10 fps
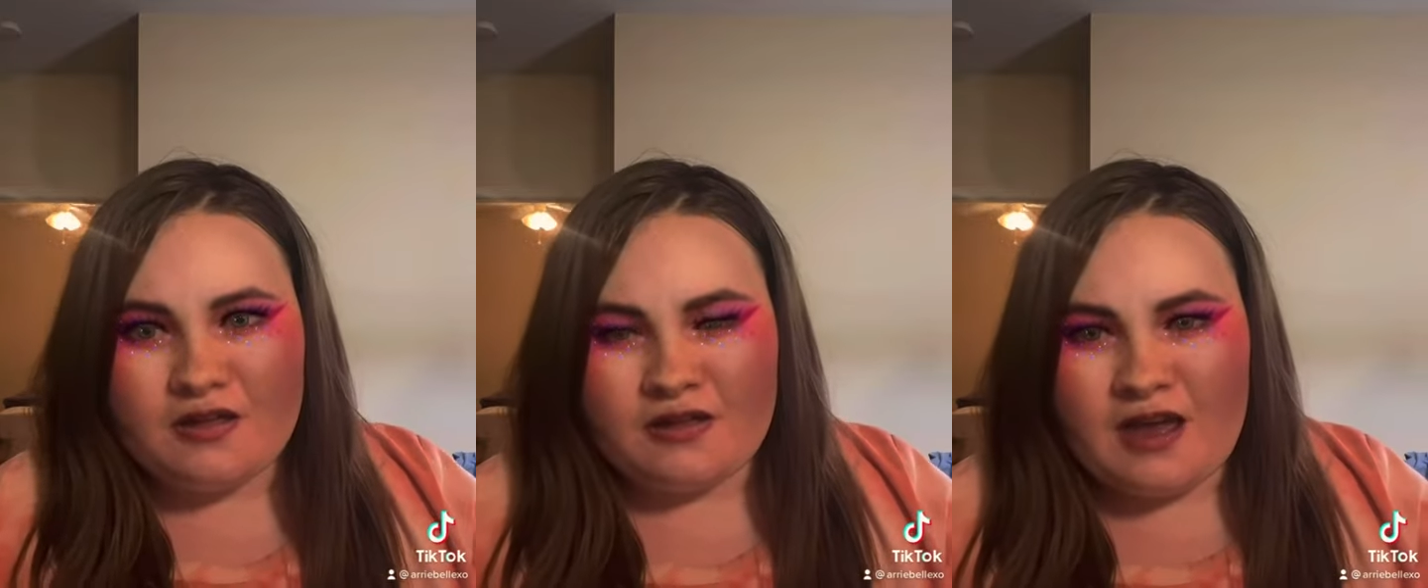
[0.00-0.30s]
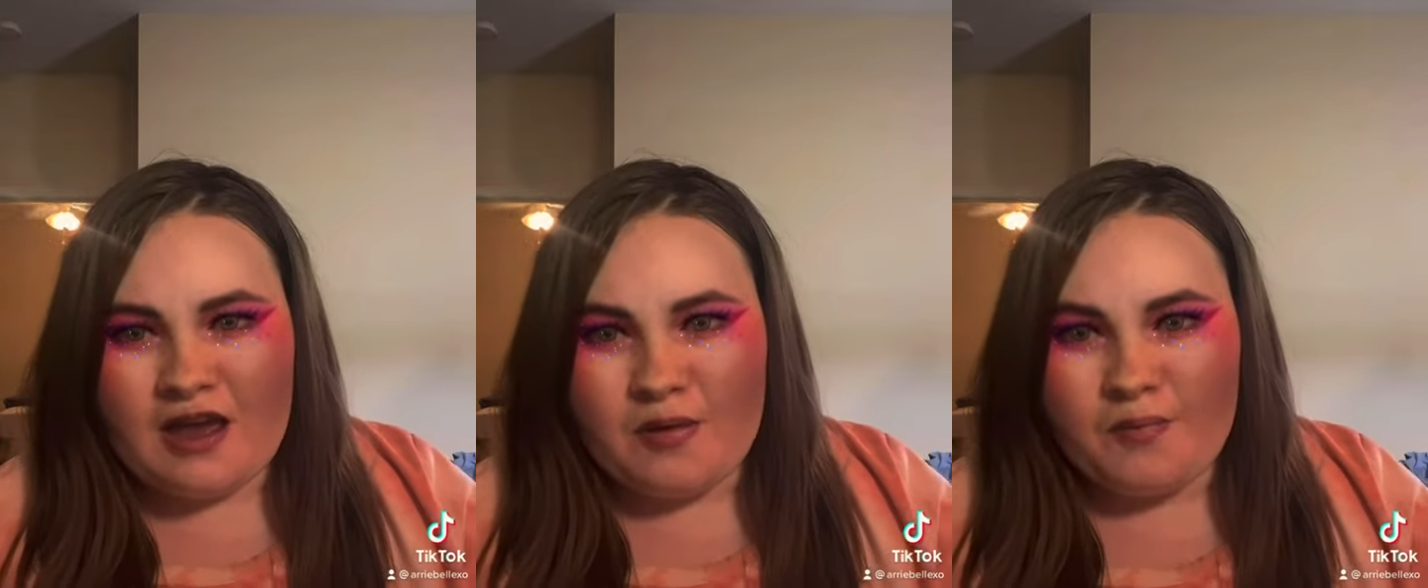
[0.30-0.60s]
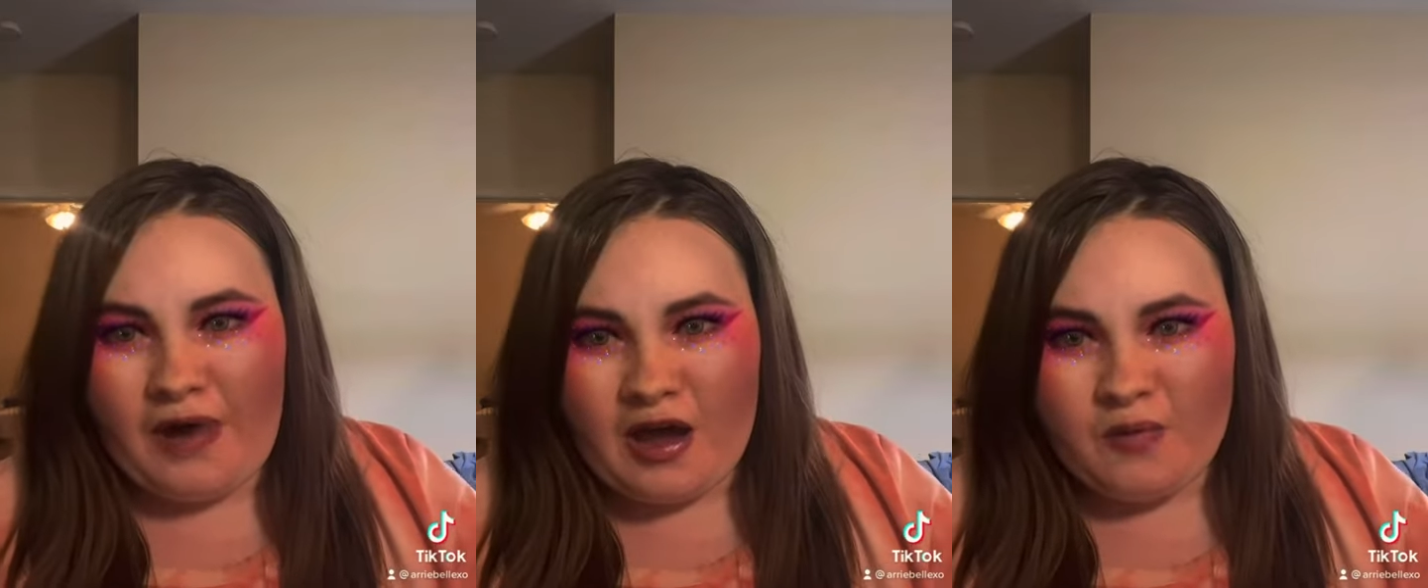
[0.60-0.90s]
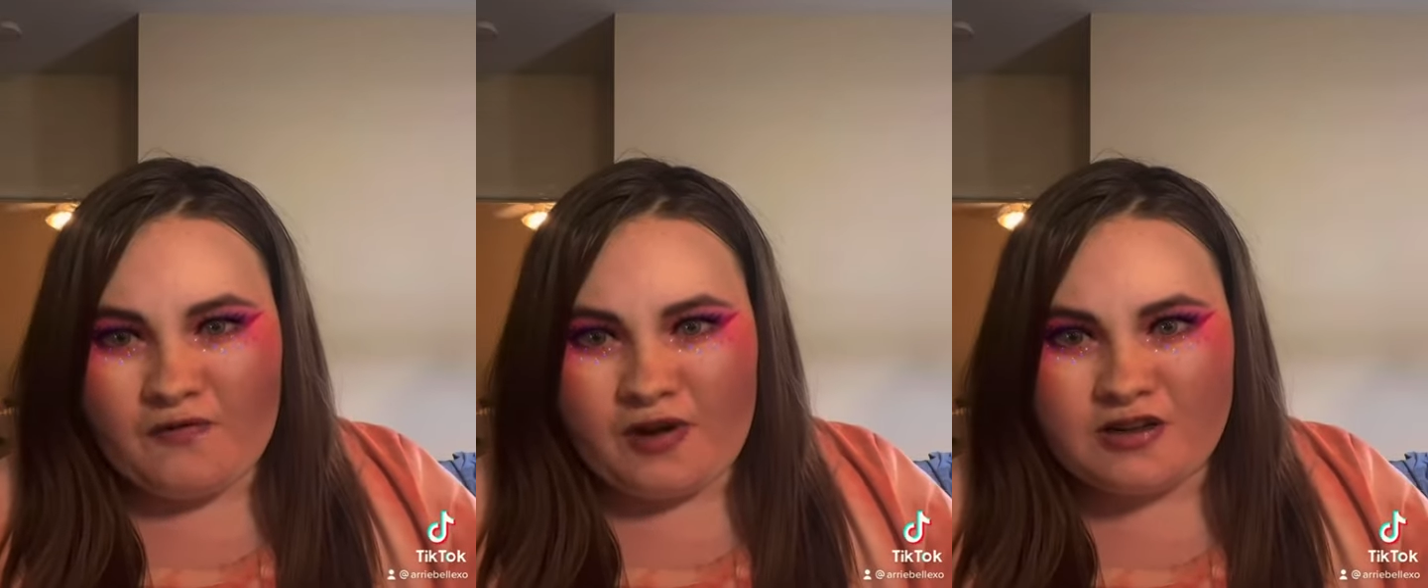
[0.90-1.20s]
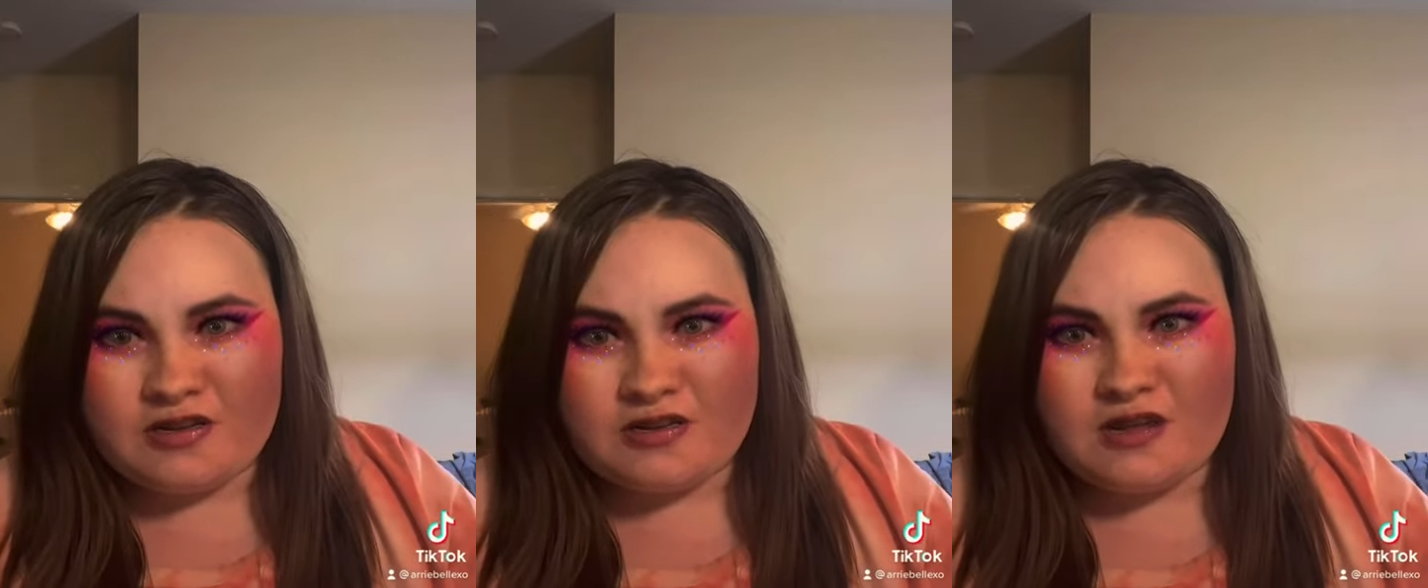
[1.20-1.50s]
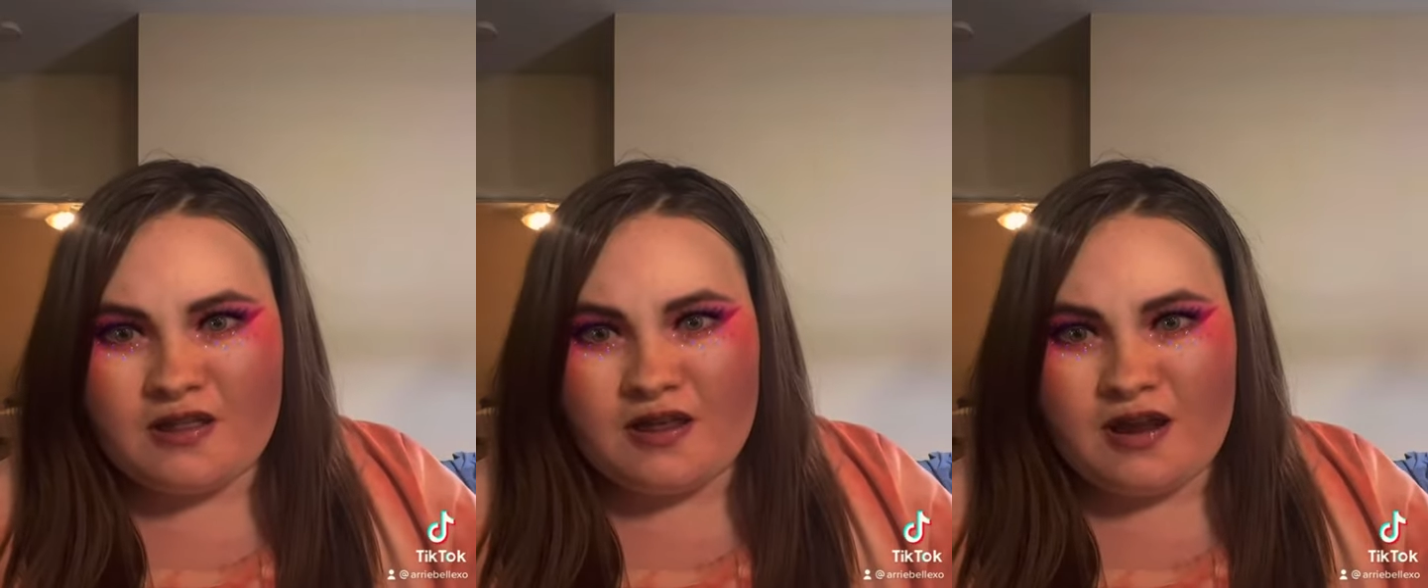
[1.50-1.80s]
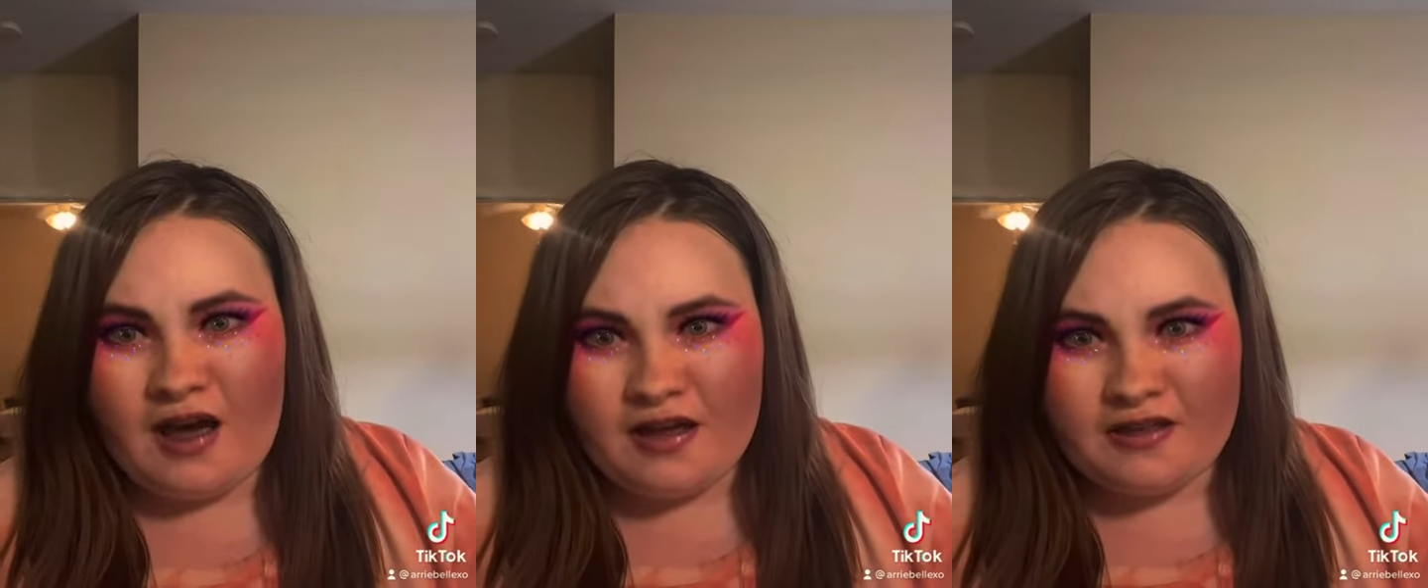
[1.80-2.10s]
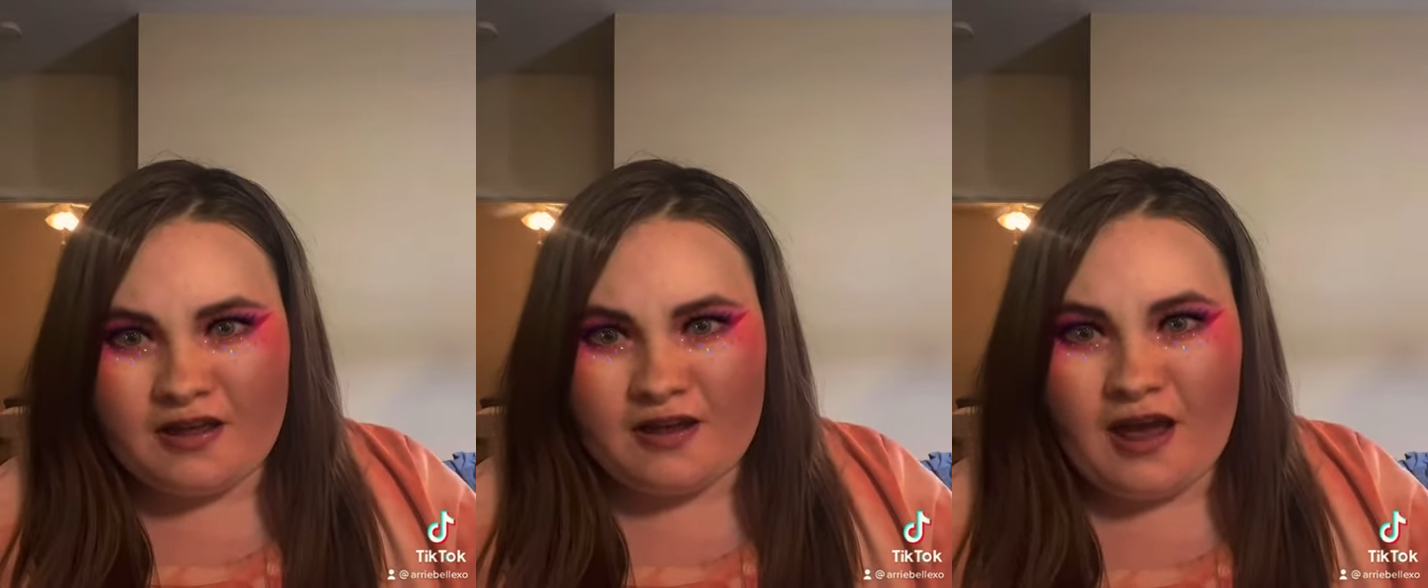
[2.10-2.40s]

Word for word: Saying Bible verses, and then I said,